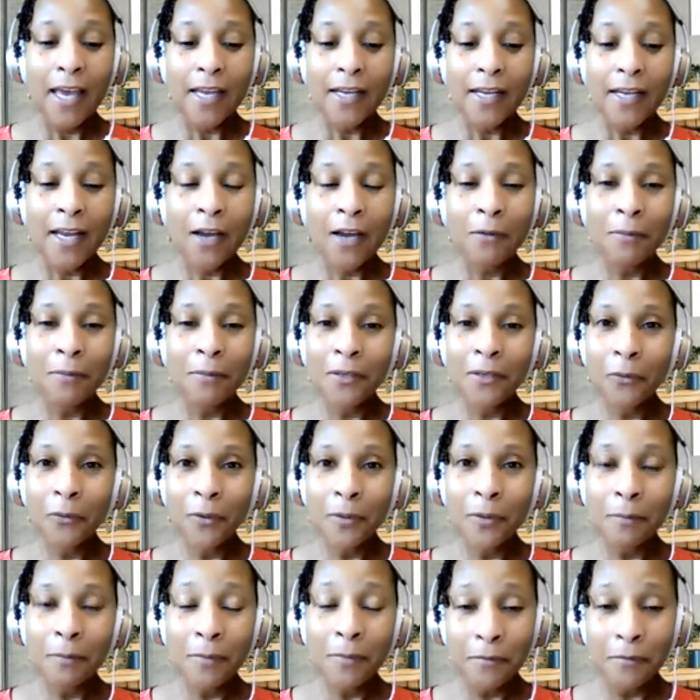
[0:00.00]
Now, be
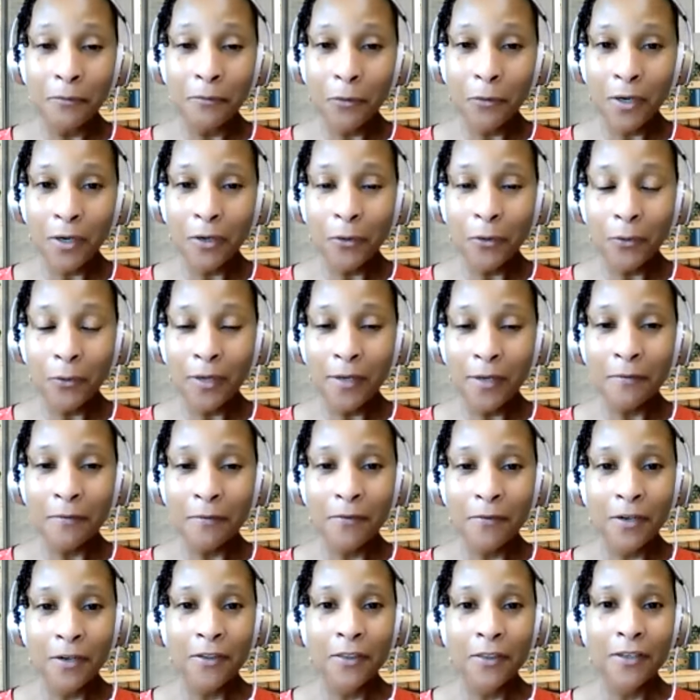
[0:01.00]
going, before going
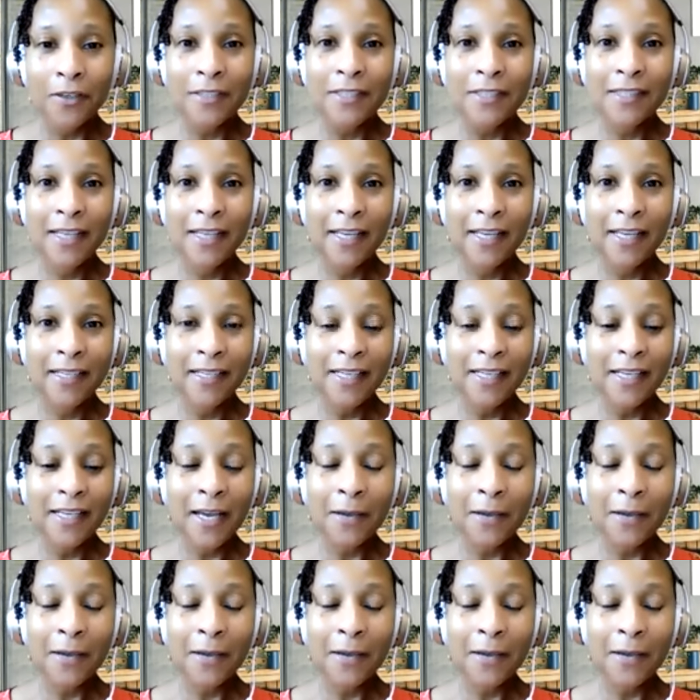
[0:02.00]
further, Sandy,